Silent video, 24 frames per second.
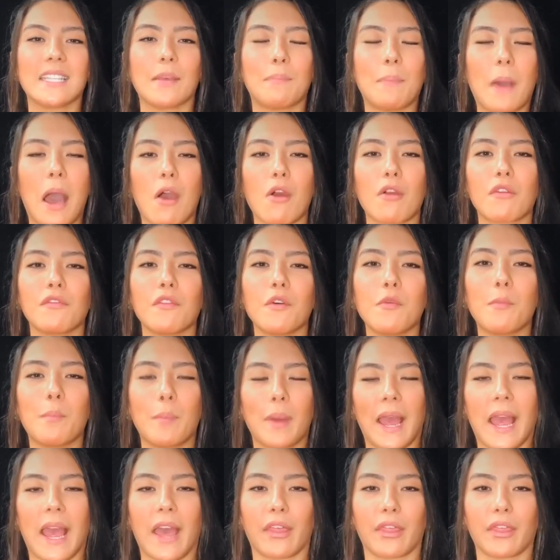as a powerful
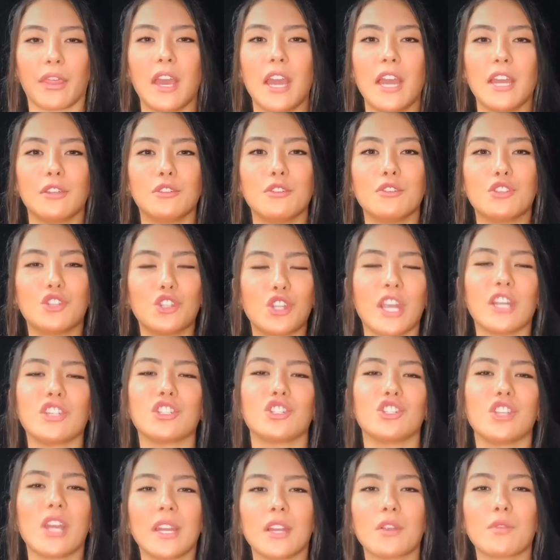path to
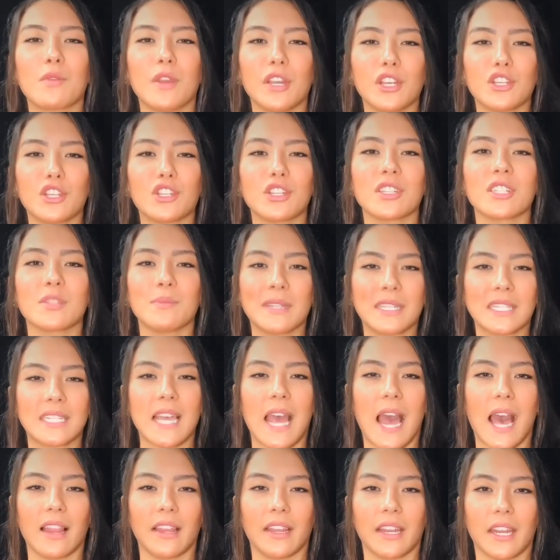change a generation's
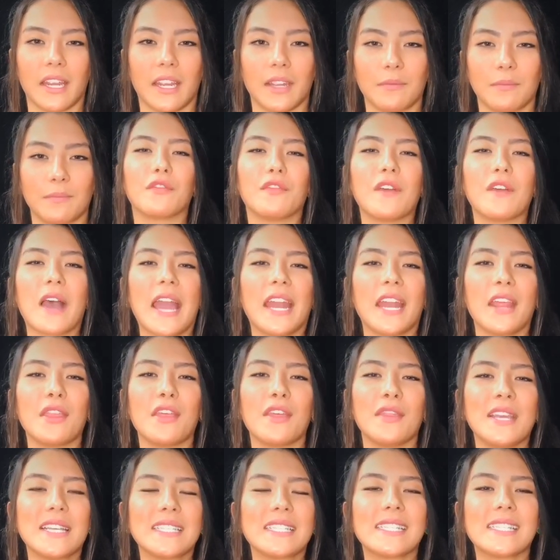mentality,
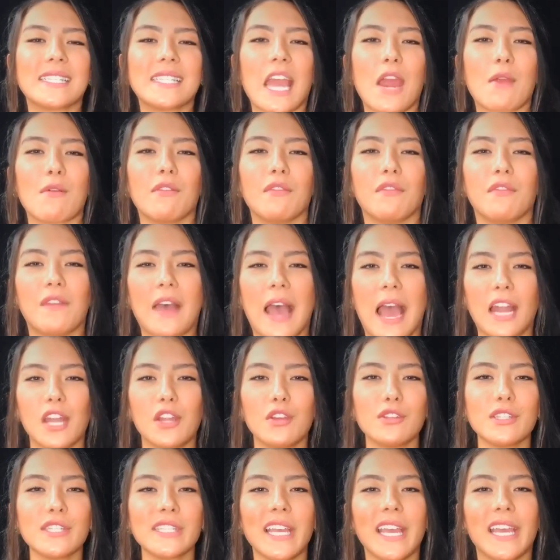providing the necessary
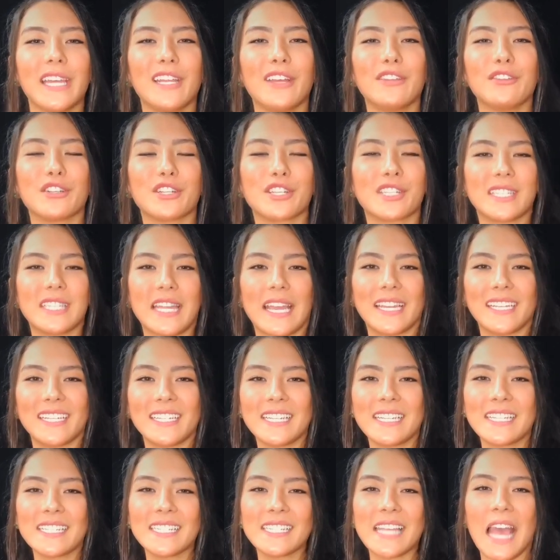values and
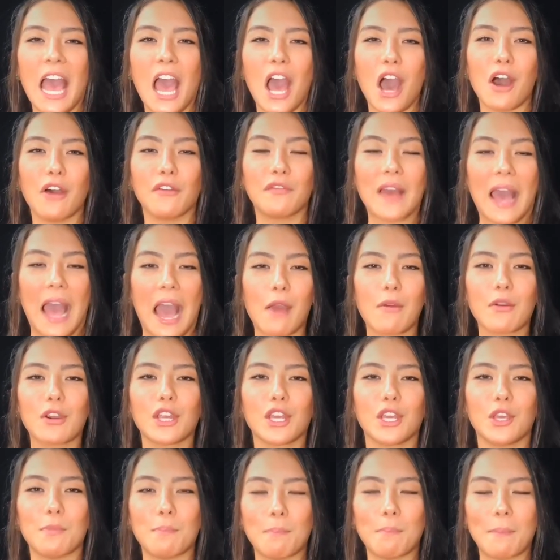understandings of
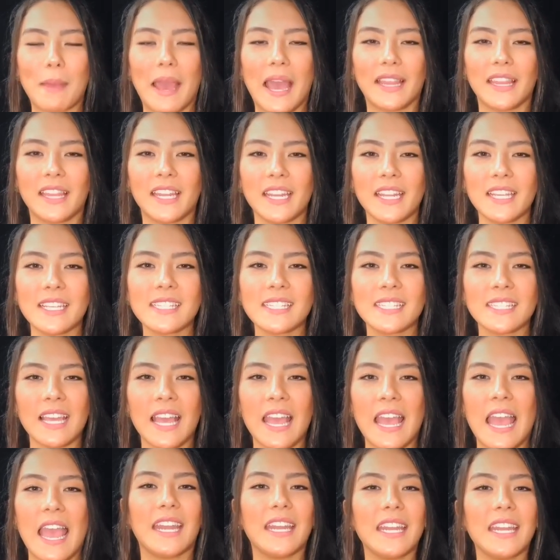our humanities
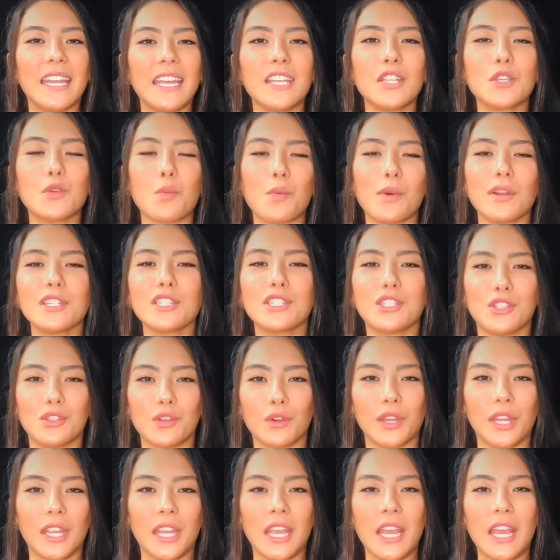and each one's
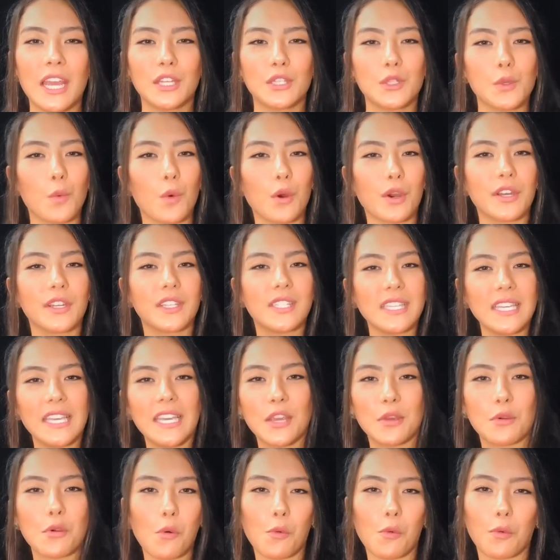duty towards
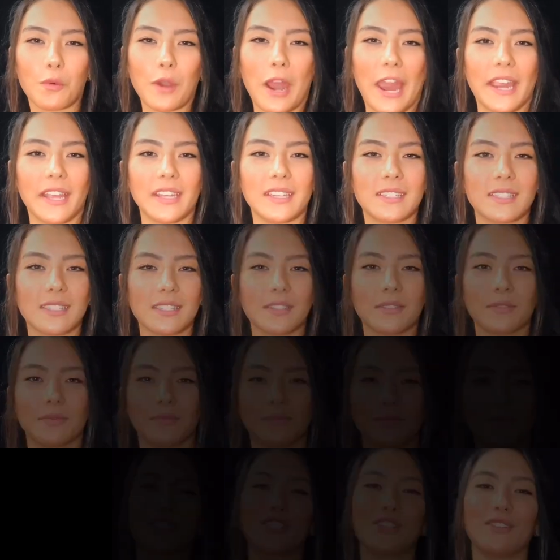equal rights.
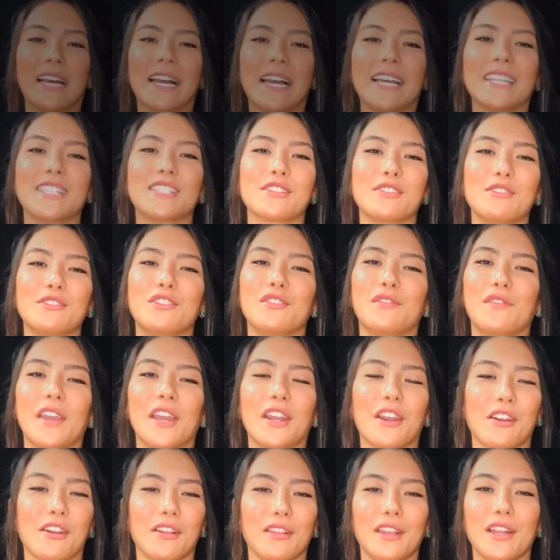So let's
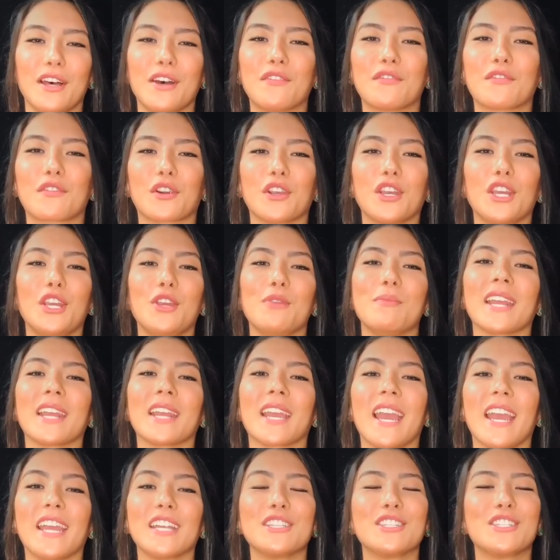cultivate our love for
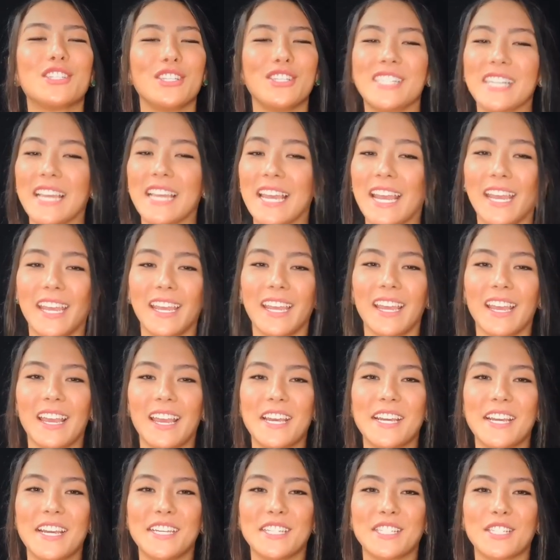humankind today
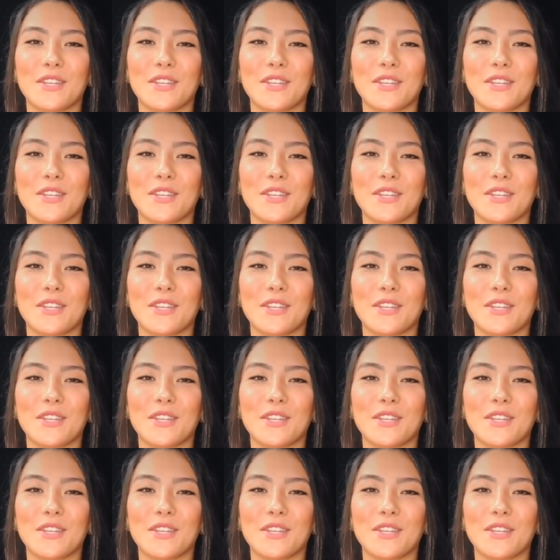